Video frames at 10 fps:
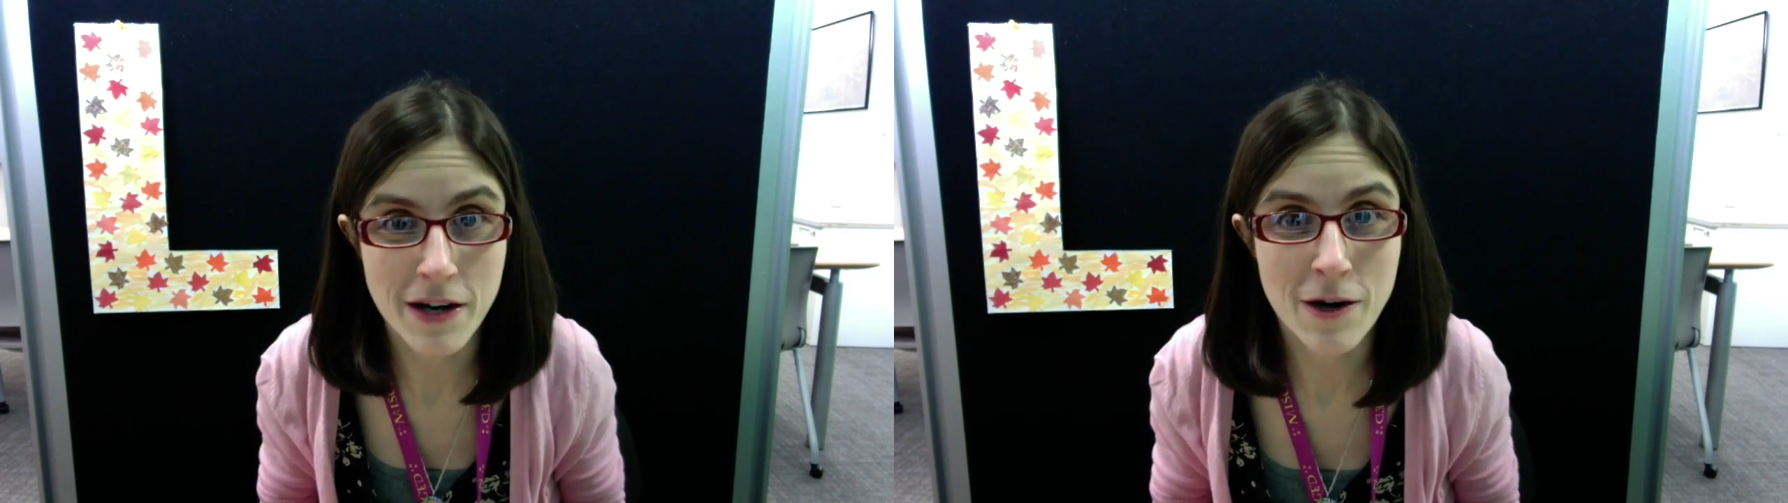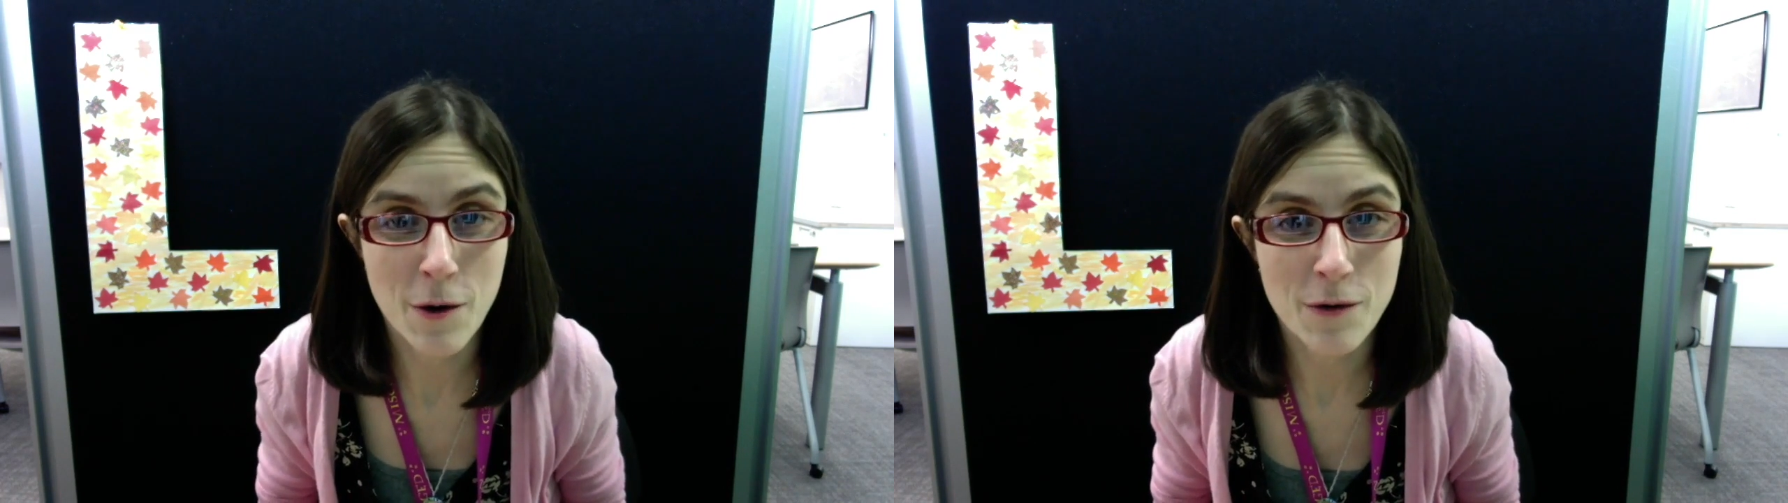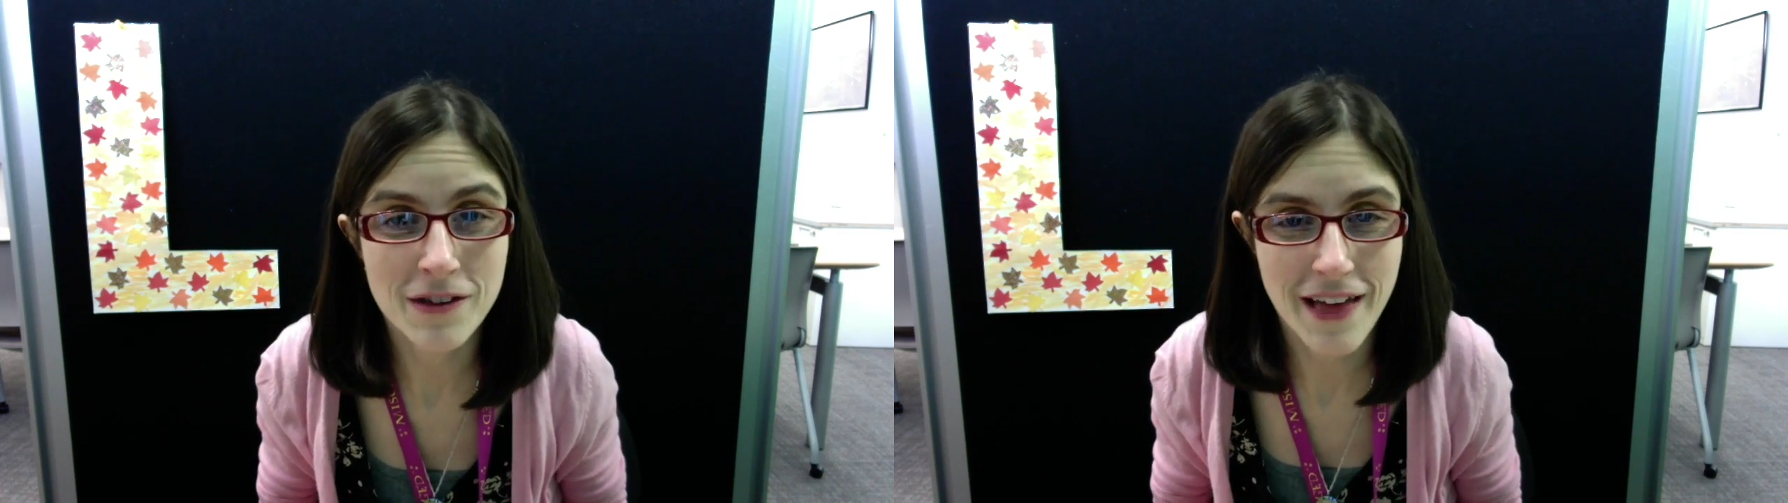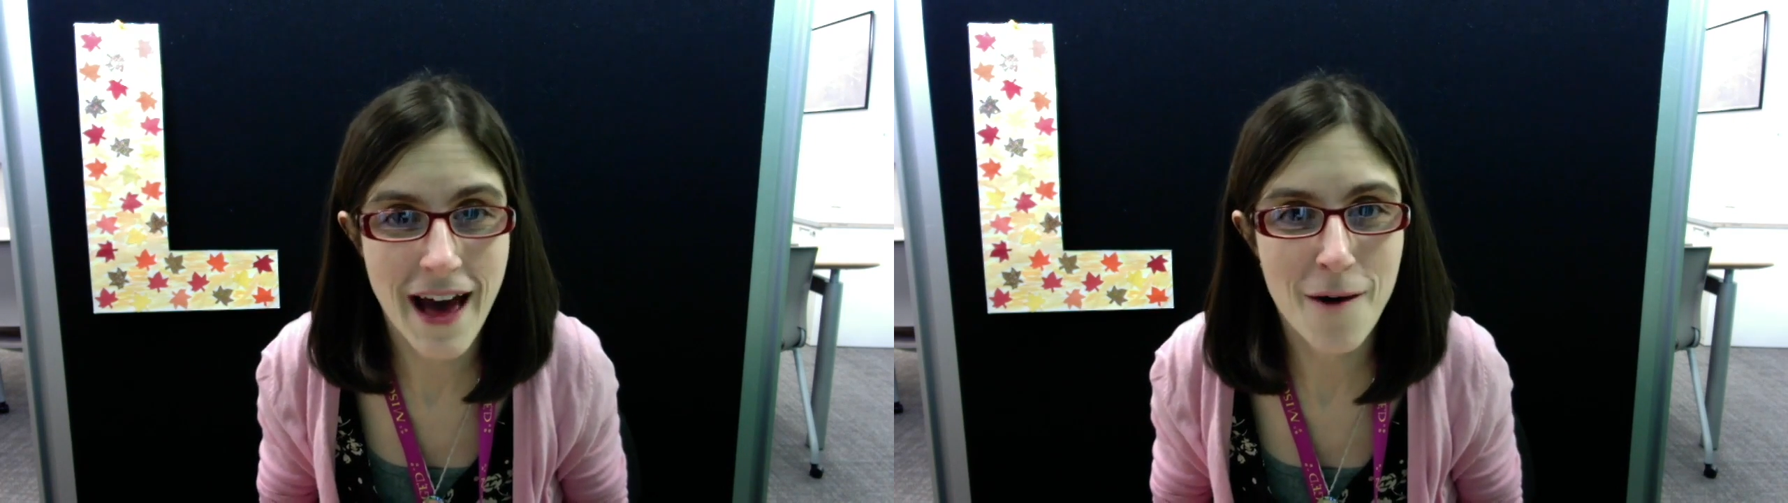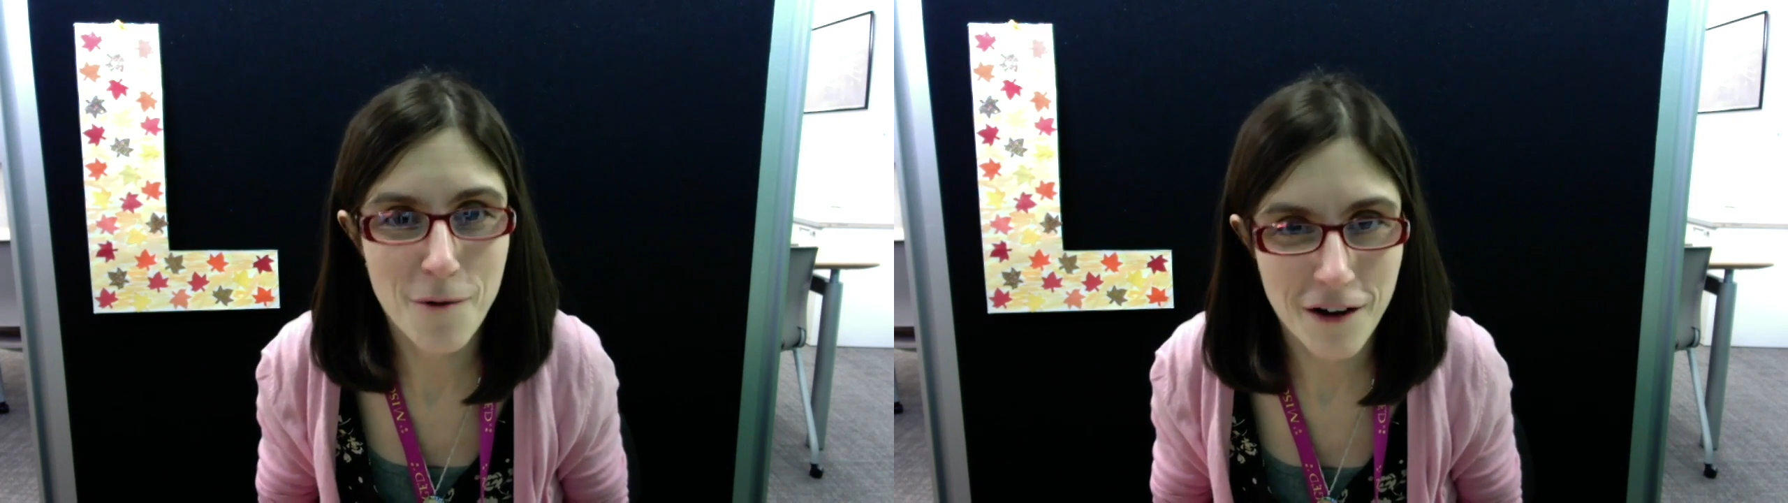knows
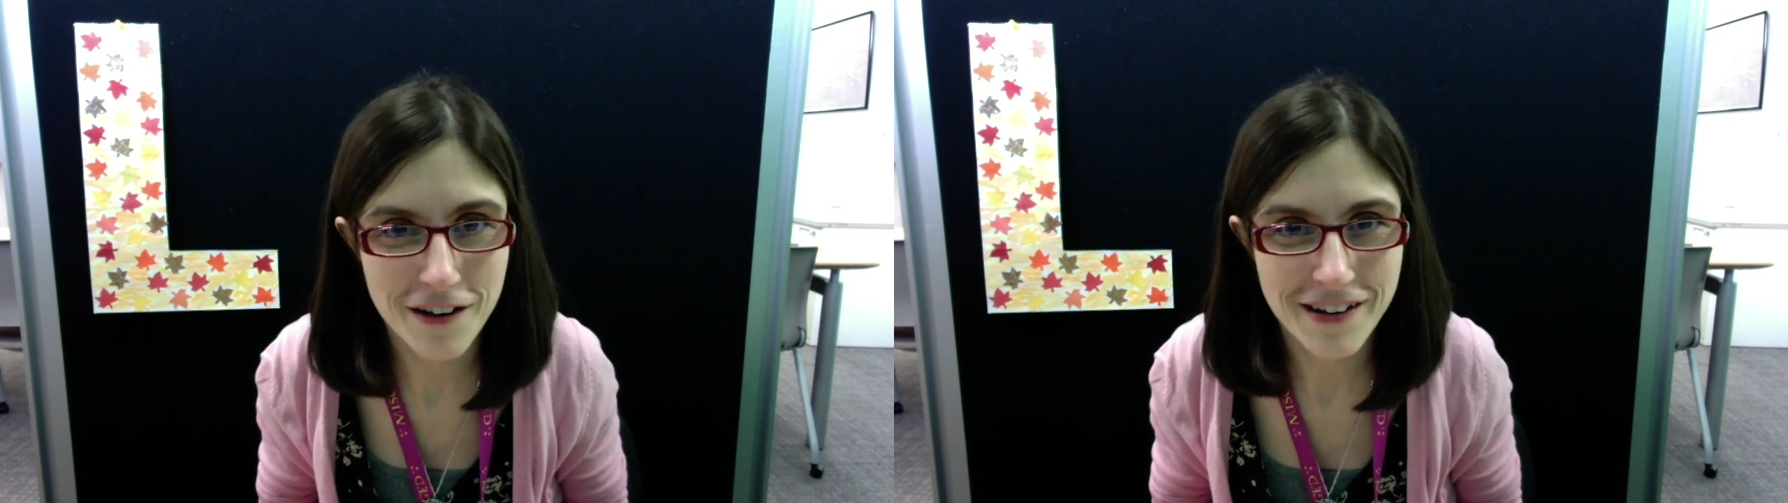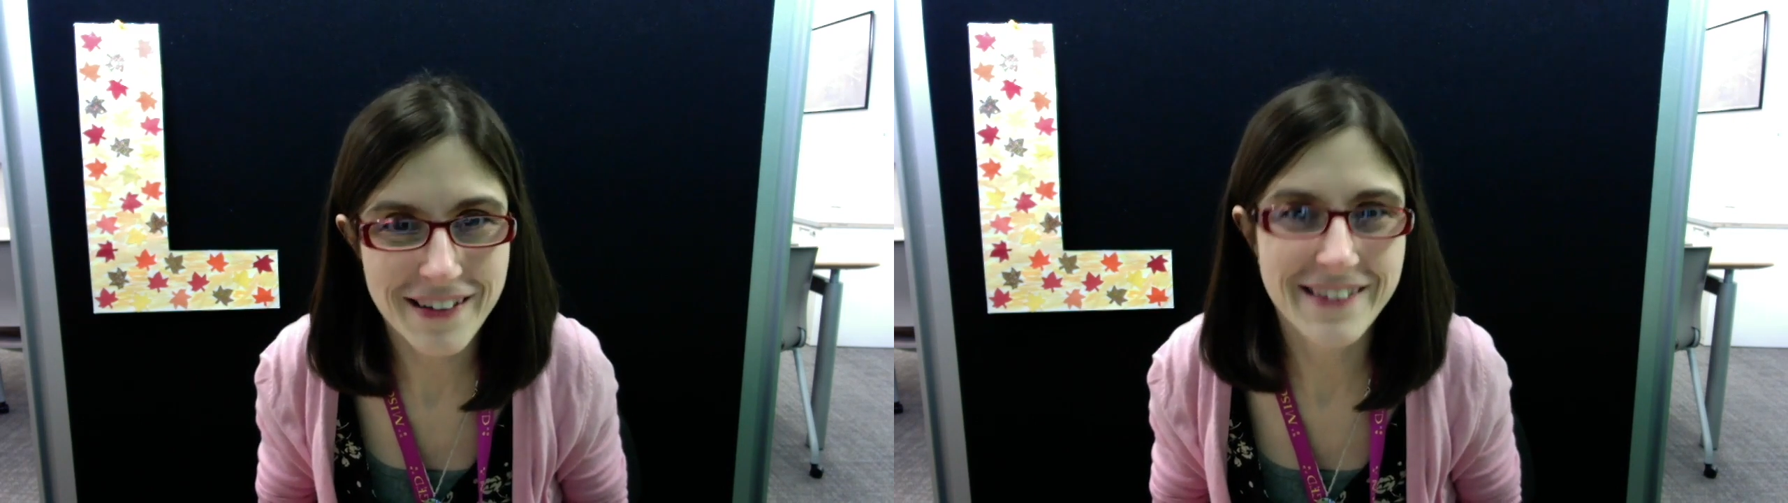that one.